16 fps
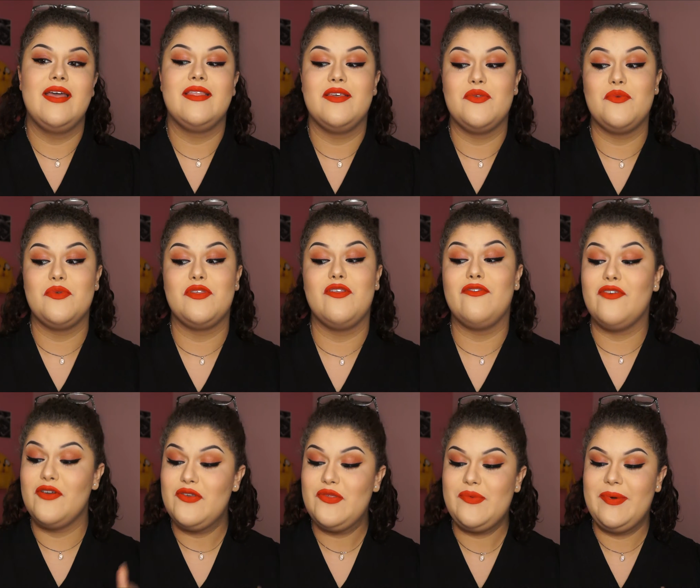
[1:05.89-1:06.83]
This was the
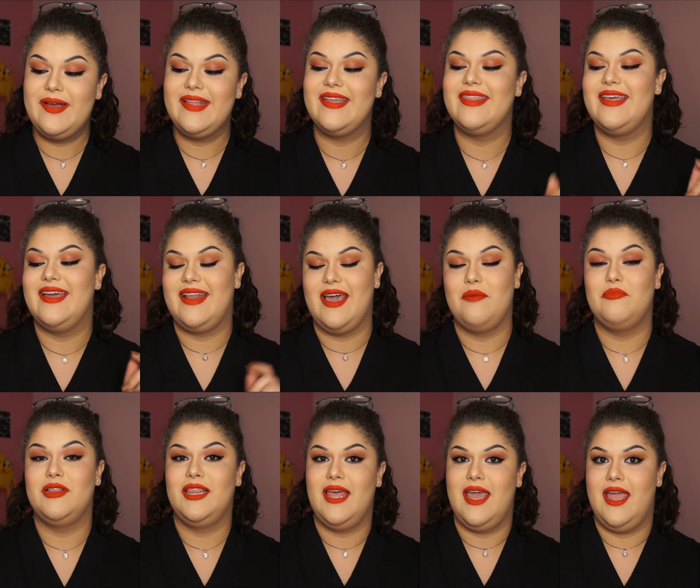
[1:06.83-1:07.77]
first one that I
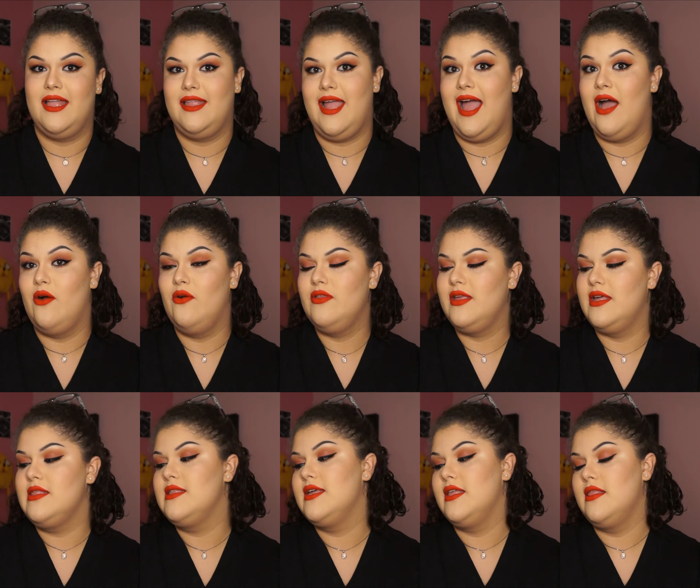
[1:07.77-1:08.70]
planned out
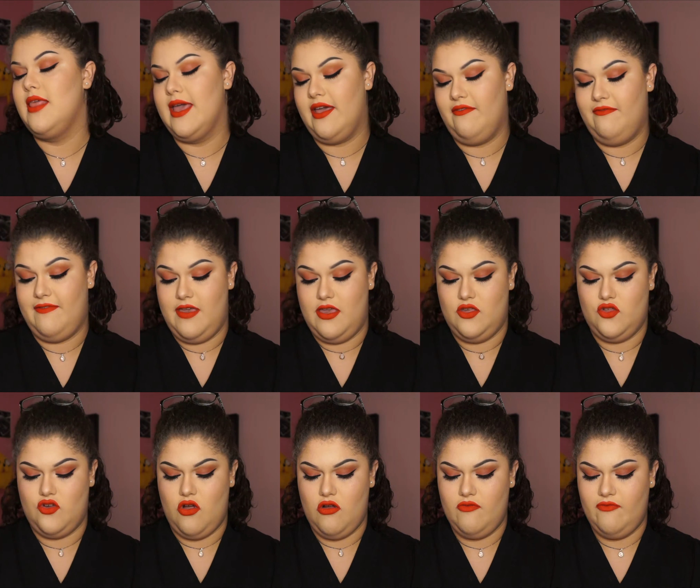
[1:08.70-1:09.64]
and did like a face
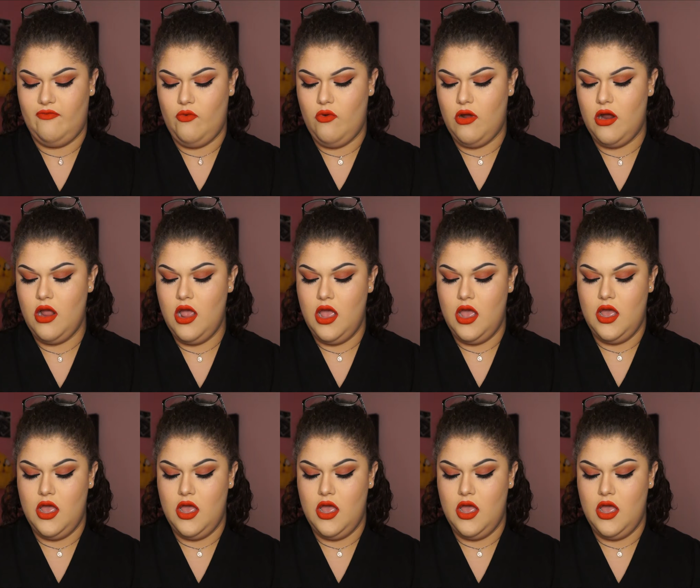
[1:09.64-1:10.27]
chart for,